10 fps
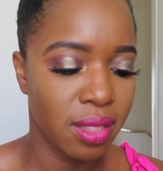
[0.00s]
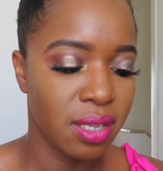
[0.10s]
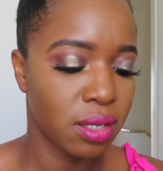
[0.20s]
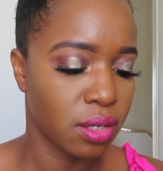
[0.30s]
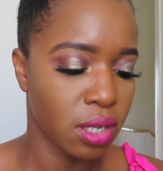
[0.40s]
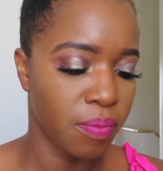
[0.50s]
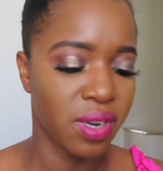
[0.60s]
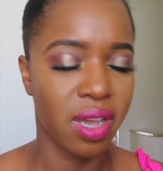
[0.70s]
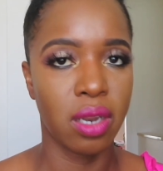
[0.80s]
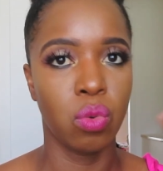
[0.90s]
These are
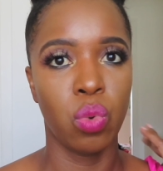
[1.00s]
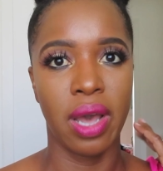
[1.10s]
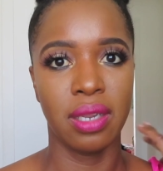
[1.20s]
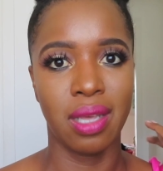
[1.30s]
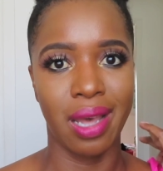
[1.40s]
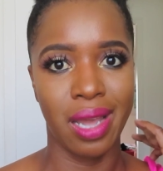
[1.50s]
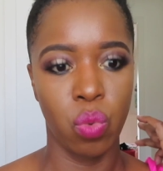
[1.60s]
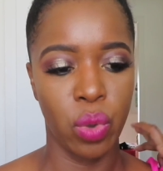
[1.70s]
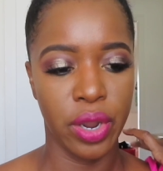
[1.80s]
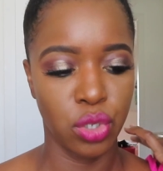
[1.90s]
something that
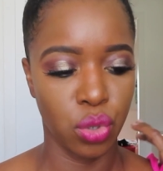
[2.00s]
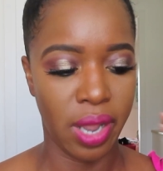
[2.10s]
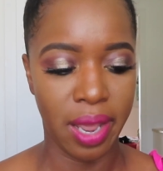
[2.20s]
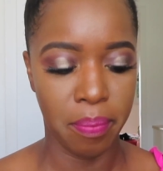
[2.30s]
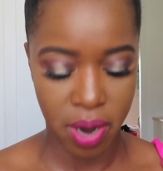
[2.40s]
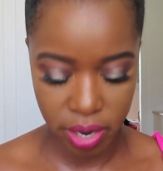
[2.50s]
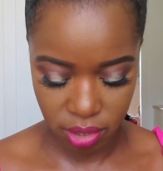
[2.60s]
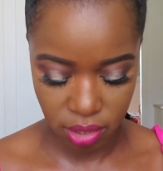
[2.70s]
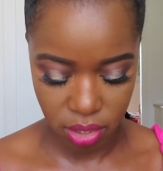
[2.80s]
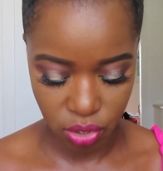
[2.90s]
I'd wear to like
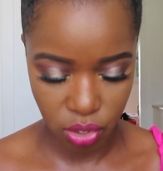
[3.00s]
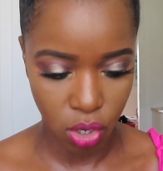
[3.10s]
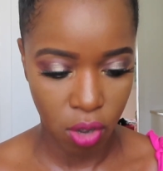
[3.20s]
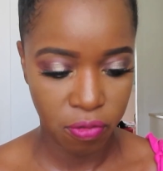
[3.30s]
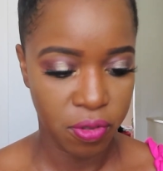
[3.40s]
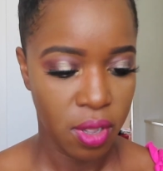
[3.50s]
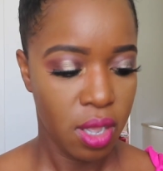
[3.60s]
parties and stuff.